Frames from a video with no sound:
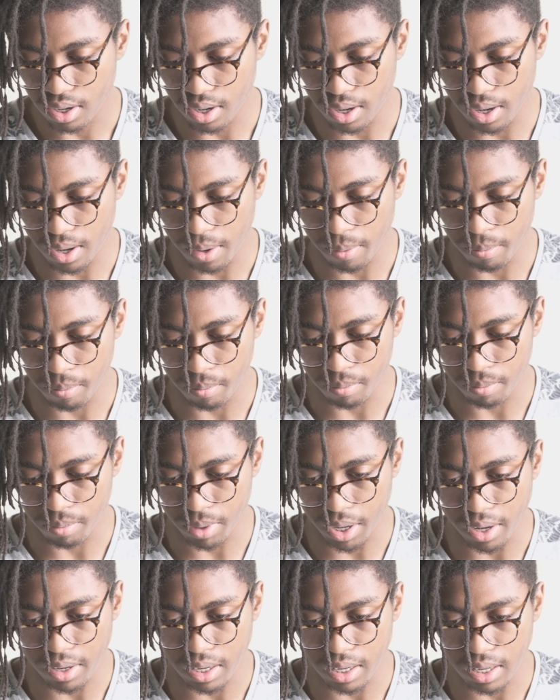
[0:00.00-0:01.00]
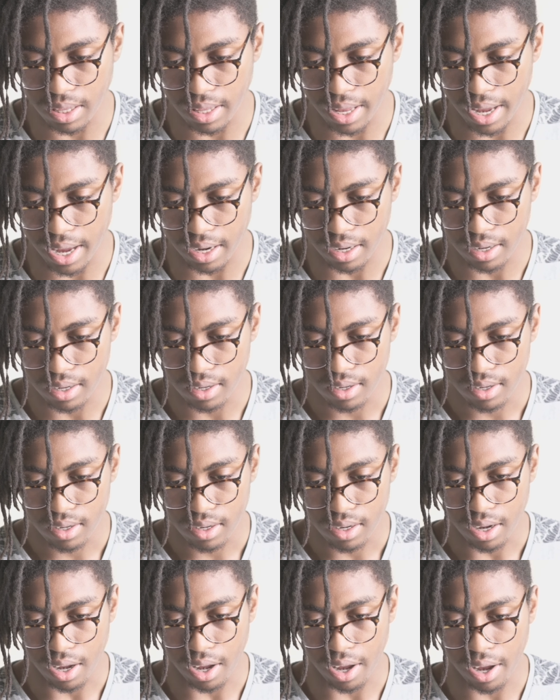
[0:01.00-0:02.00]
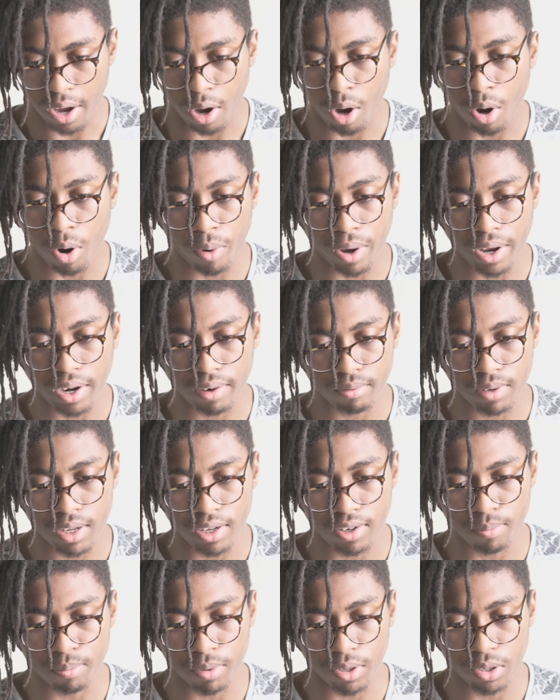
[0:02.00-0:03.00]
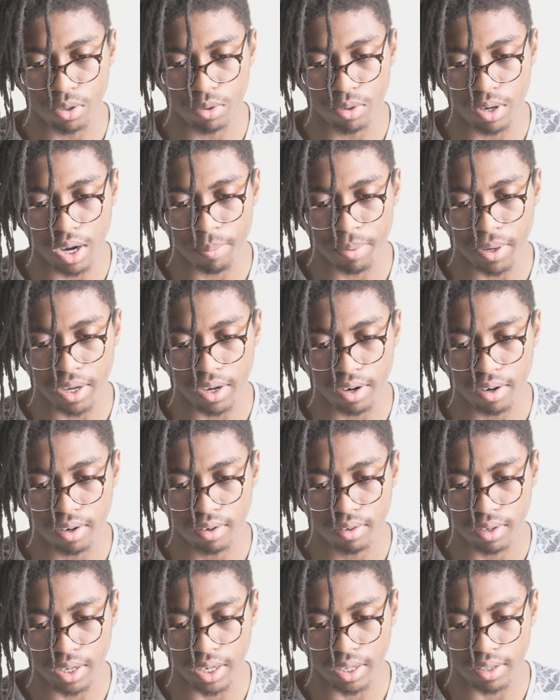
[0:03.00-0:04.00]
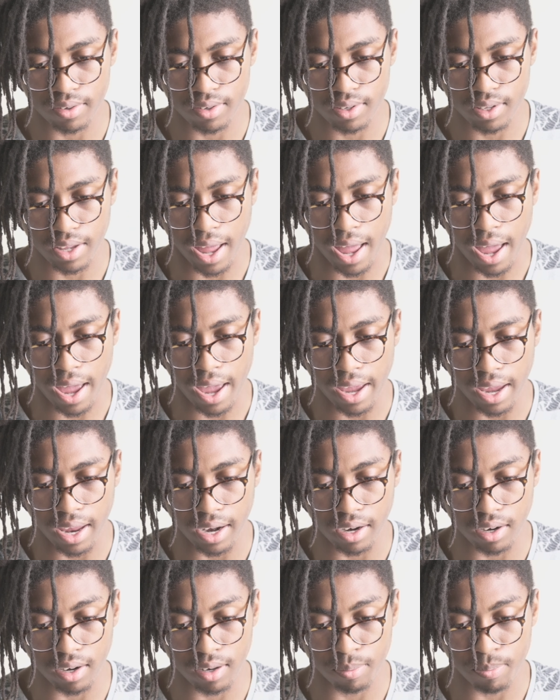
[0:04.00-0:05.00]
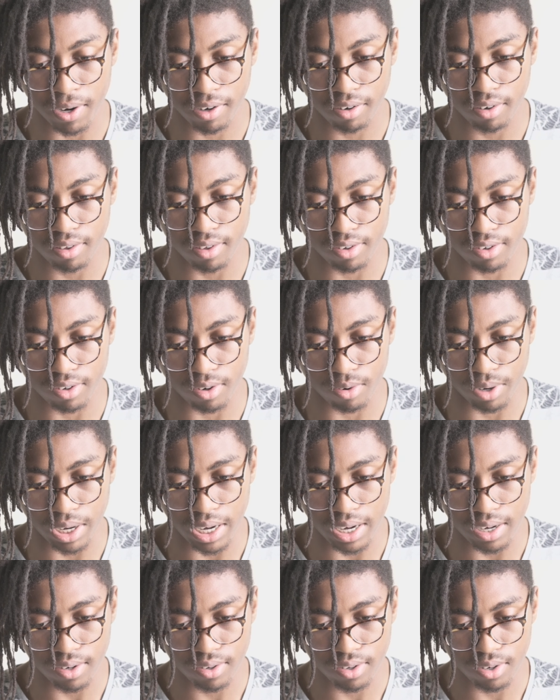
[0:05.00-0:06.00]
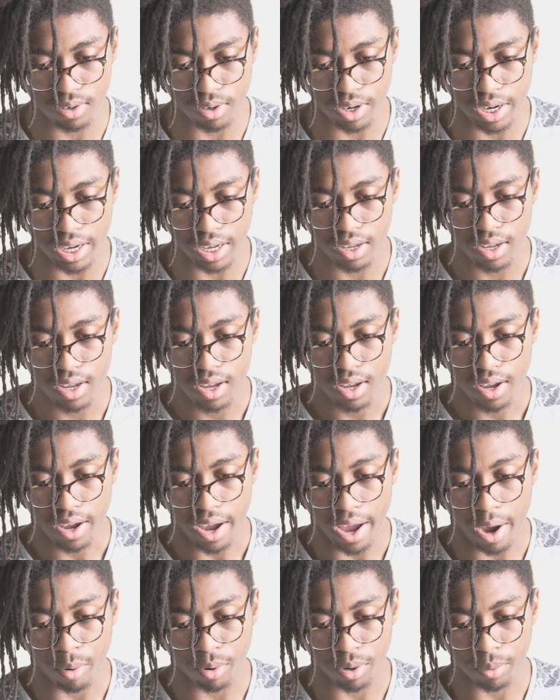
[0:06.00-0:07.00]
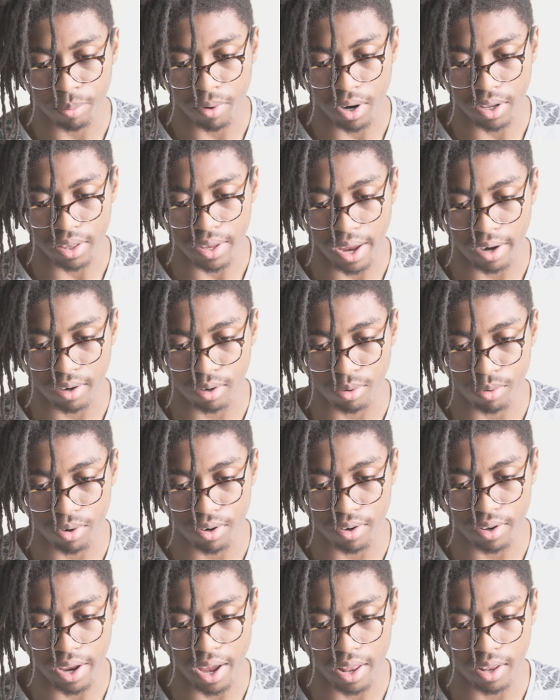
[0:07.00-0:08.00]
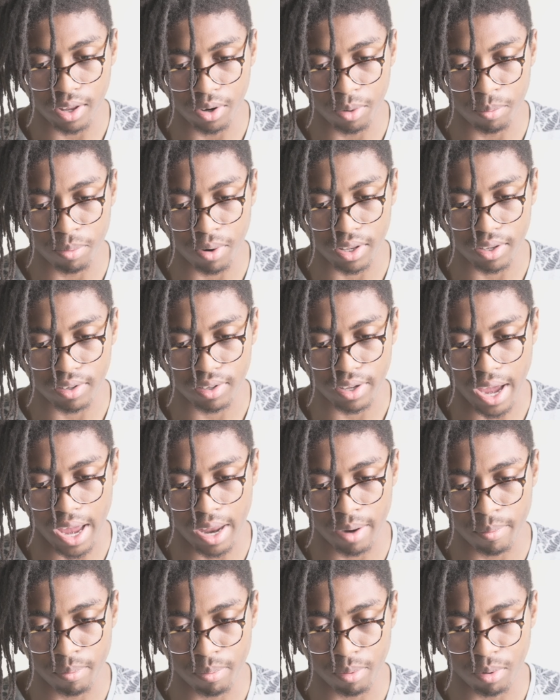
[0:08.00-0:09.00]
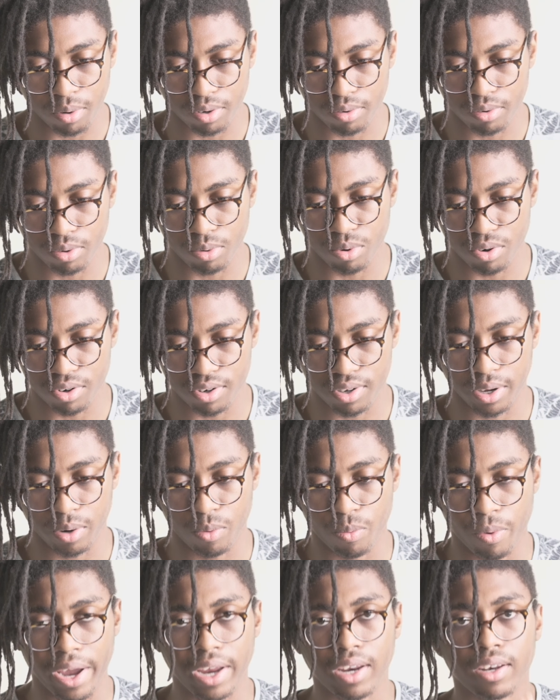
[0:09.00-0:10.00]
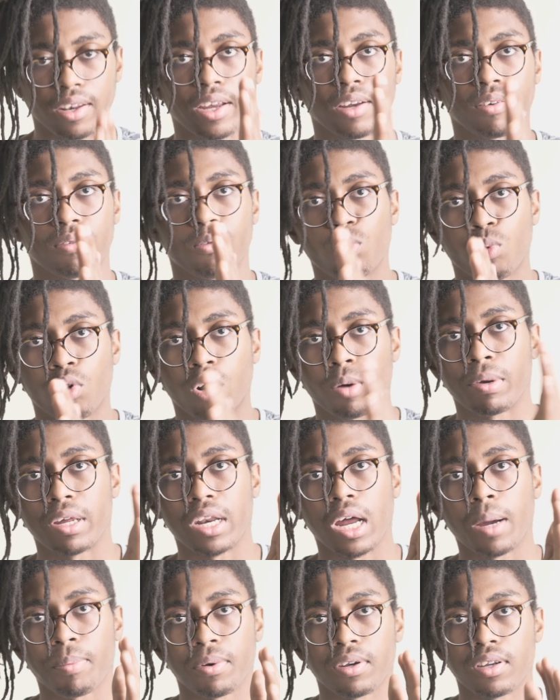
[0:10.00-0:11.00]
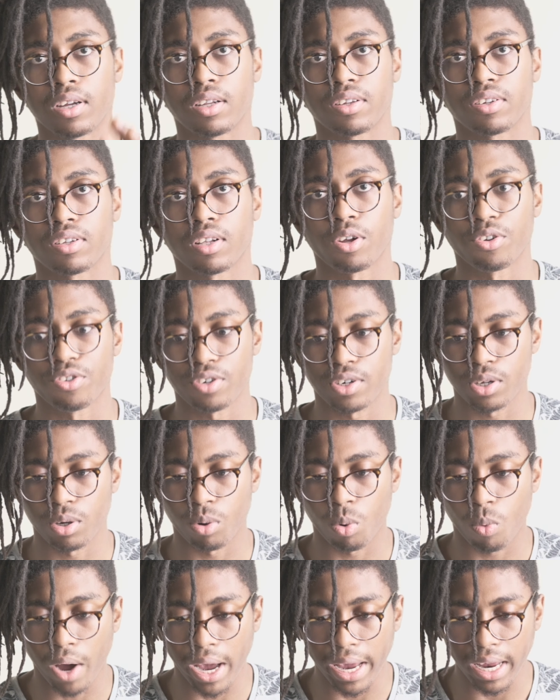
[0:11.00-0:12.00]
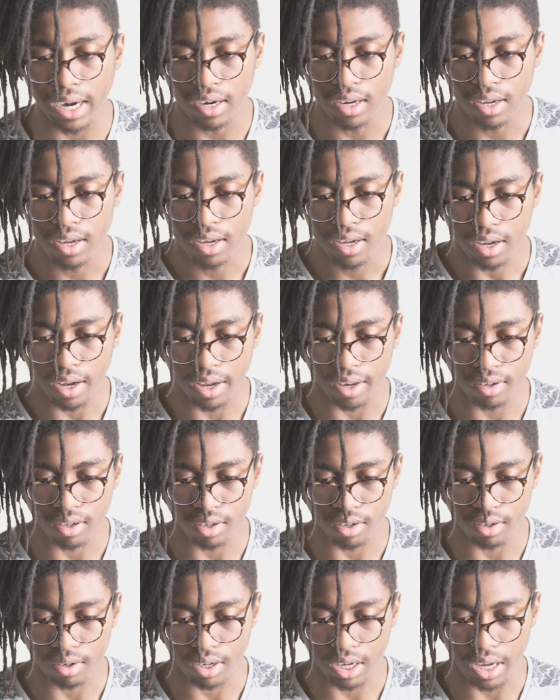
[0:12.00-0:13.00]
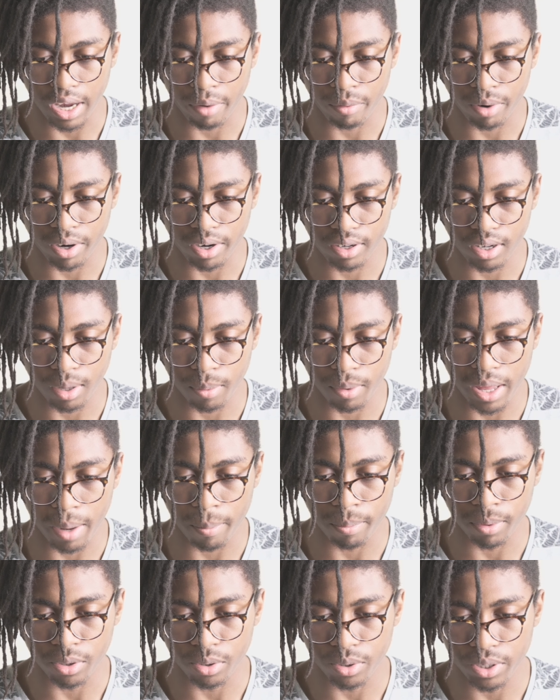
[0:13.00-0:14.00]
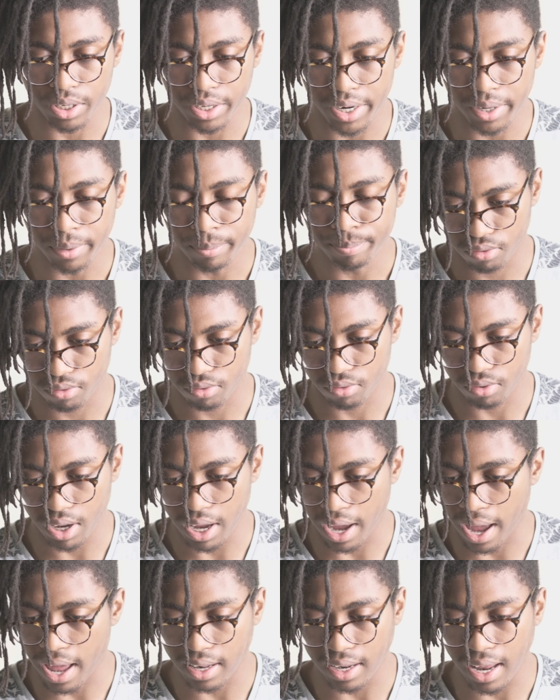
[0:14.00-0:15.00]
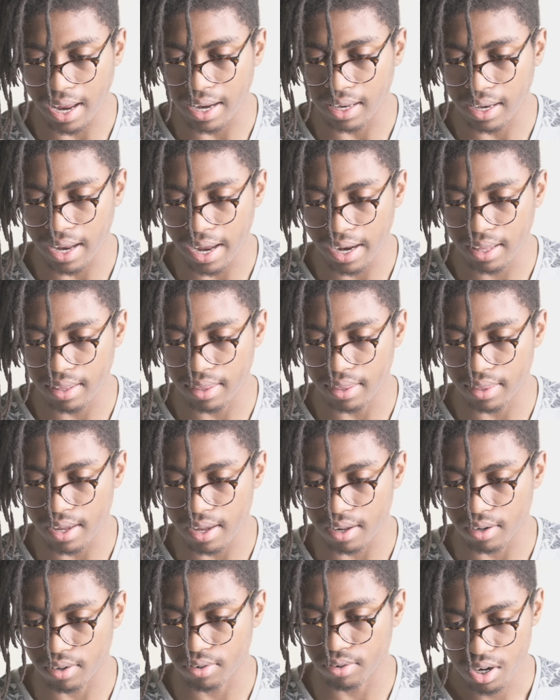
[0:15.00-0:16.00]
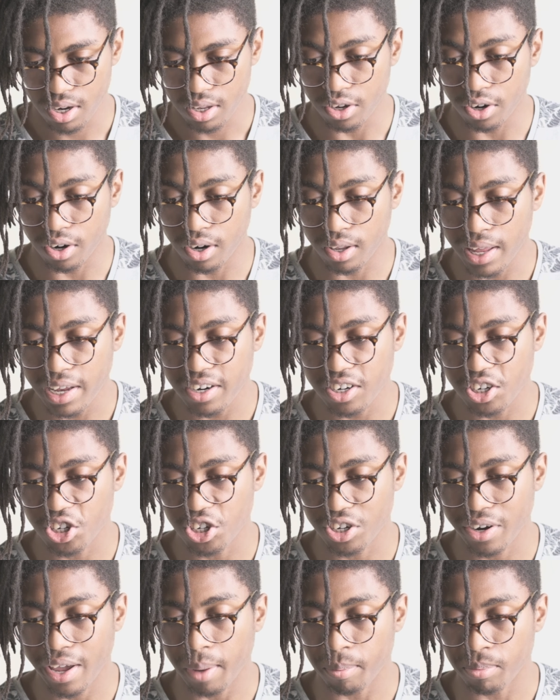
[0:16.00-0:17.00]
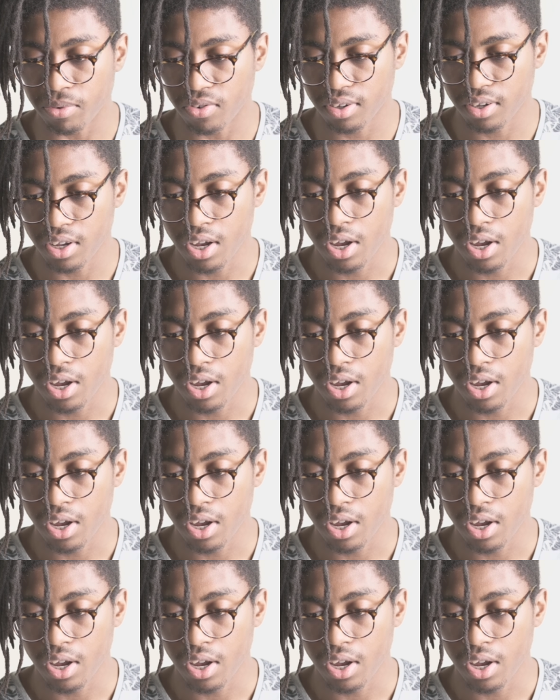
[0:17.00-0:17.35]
But other than that, and this blue up here, like the sky, and especially this green is annoying. I would have brought that towards yellow and brought the sky board towards like white, like warm it up until it's closer to white, so you get rid of some of that blue in there. Yeah, I like this. There are a lot of shapes.